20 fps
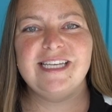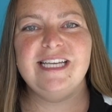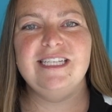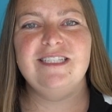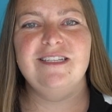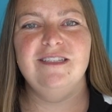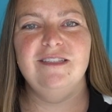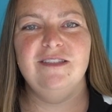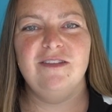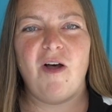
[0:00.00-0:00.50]

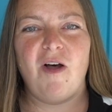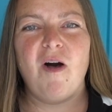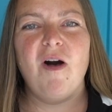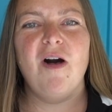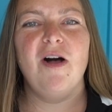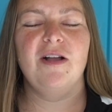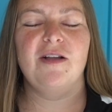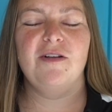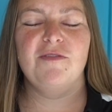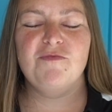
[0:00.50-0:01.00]
is
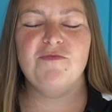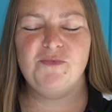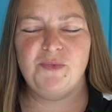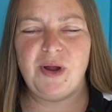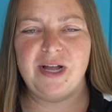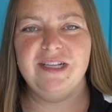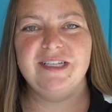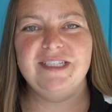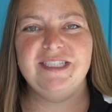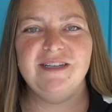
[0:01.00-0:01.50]
long,
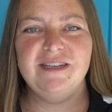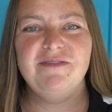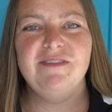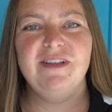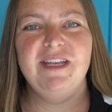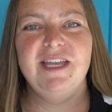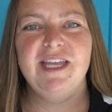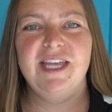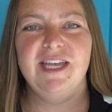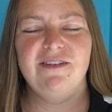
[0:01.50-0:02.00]

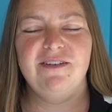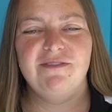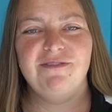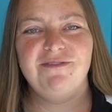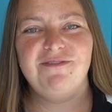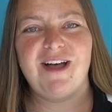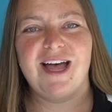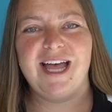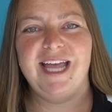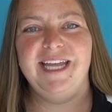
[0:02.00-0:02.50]
relatively
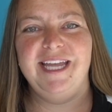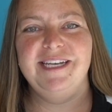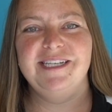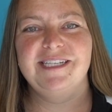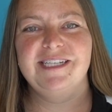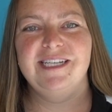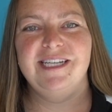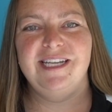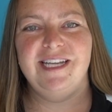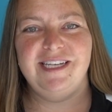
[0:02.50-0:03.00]

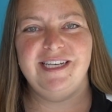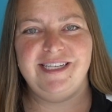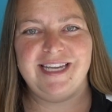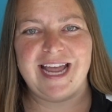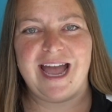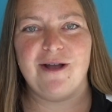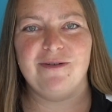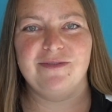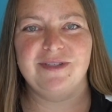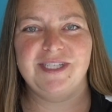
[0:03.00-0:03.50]
confined
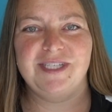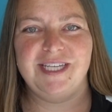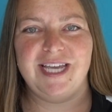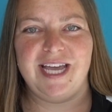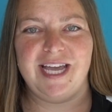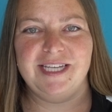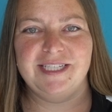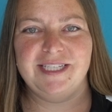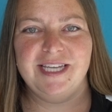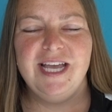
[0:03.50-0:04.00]

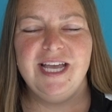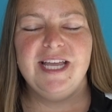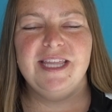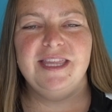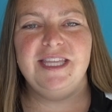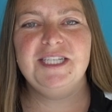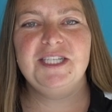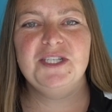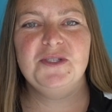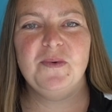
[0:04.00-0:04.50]
downstays.
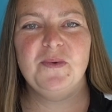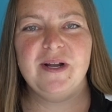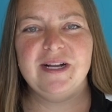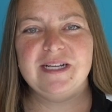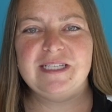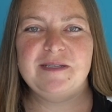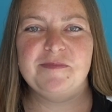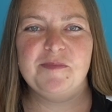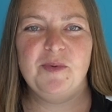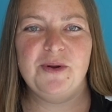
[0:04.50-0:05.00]
This is where
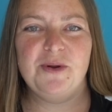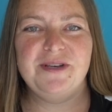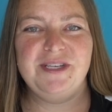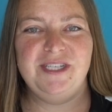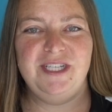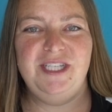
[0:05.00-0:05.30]
it's important to